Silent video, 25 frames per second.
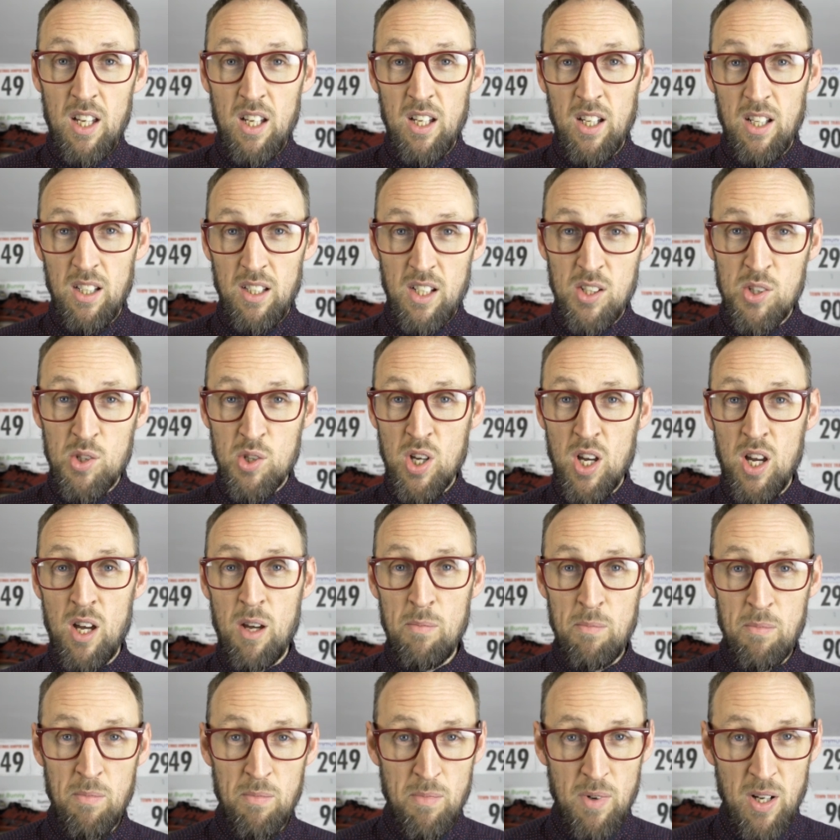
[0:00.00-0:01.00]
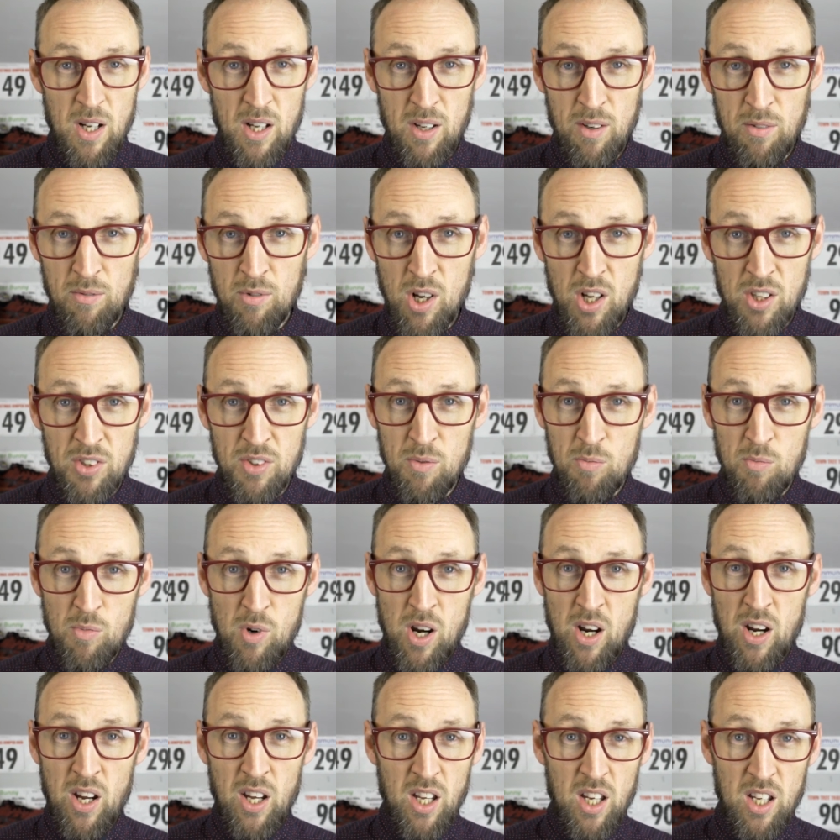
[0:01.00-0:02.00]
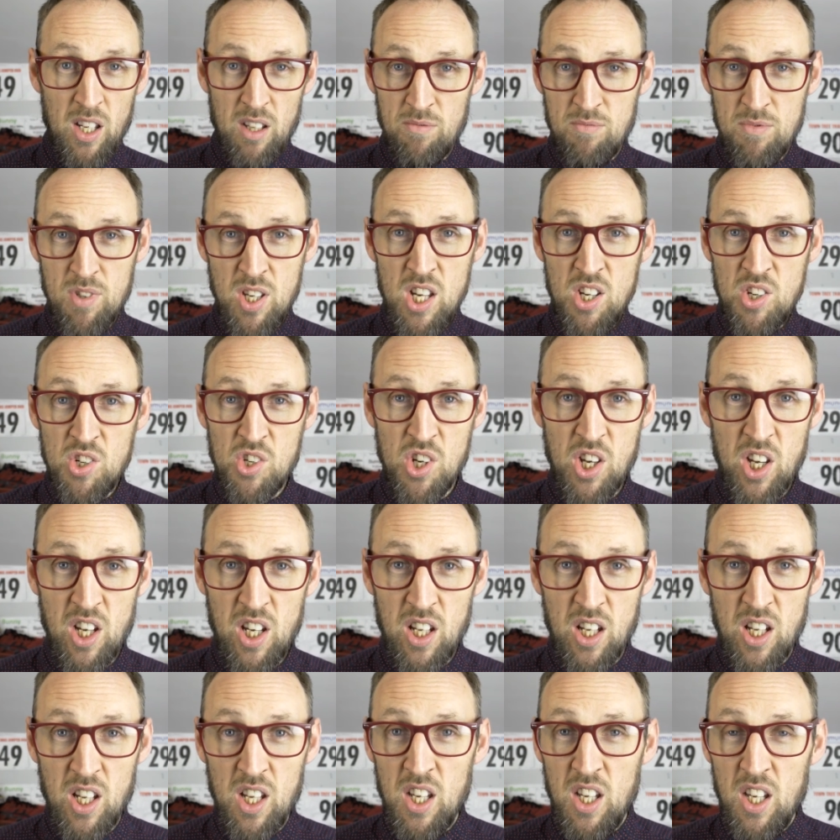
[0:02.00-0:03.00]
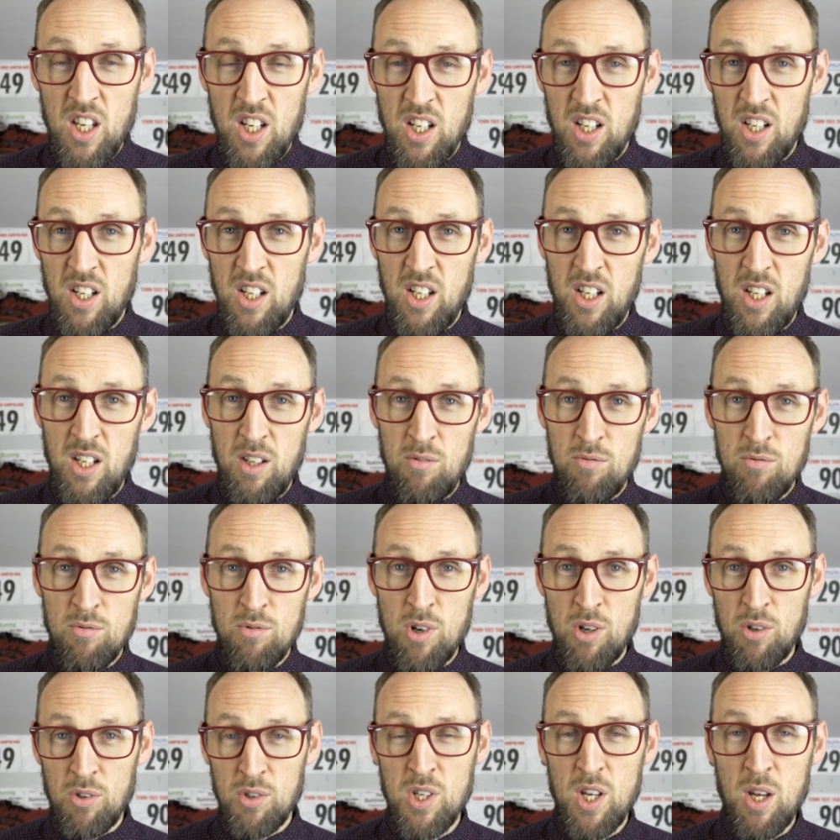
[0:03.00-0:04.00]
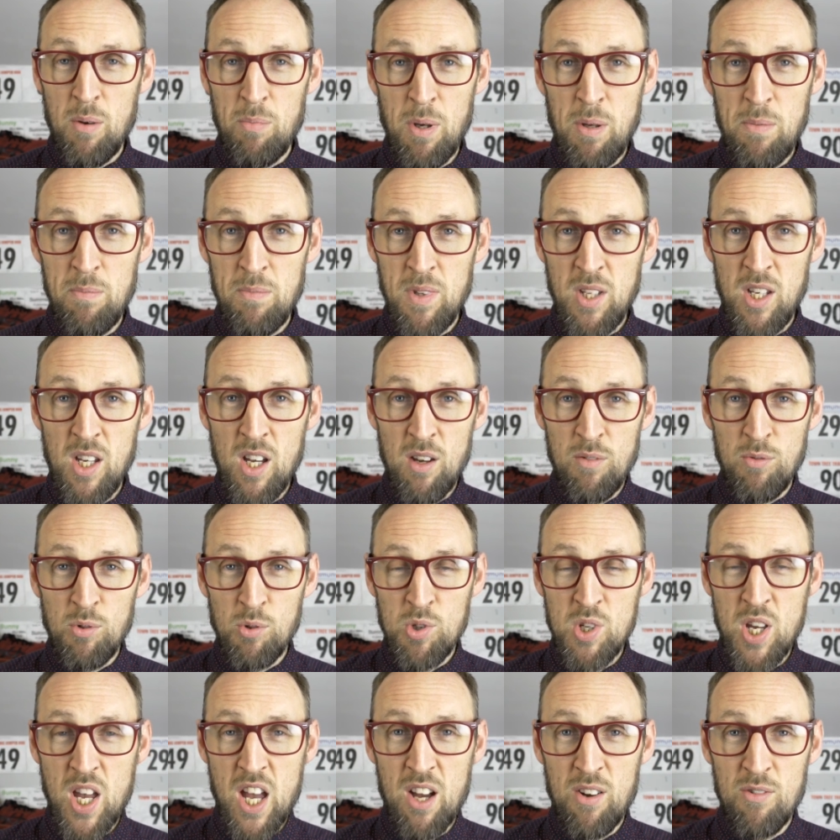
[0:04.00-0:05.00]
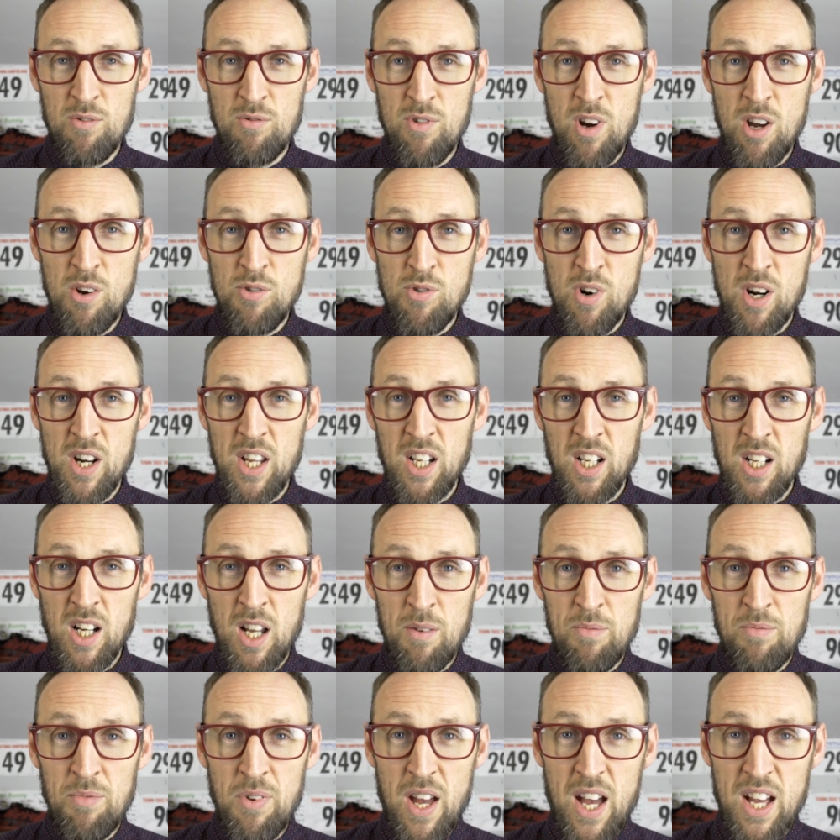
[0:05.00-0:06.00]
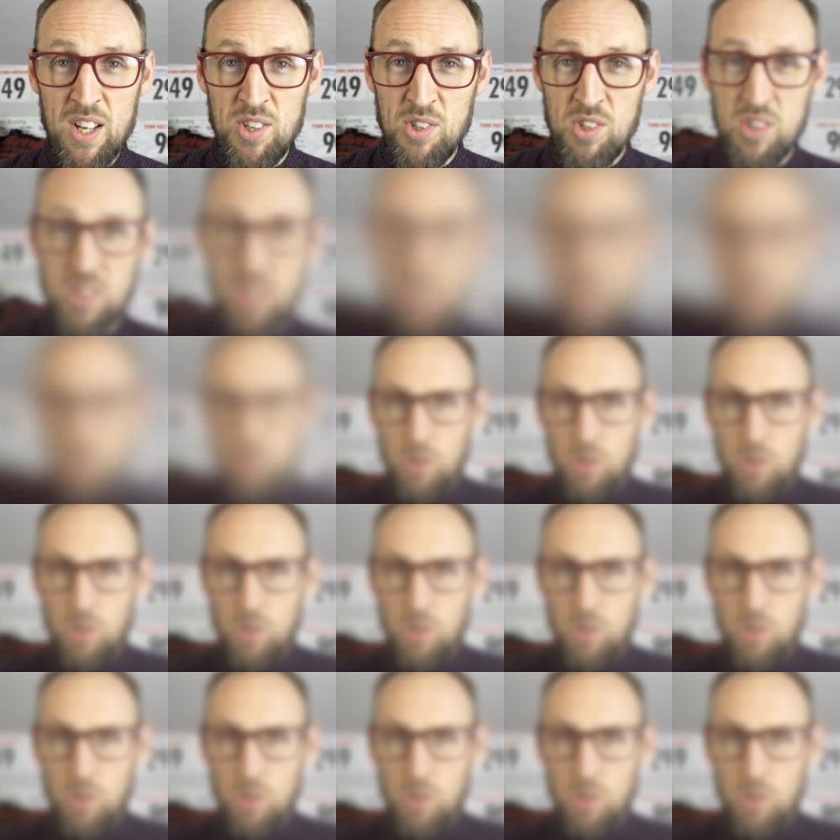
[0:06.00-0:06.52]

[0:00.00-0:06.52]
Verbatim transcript: This time, rather than wearing a t-shirt, I rocked up in the Oval Town Road Running Club vest.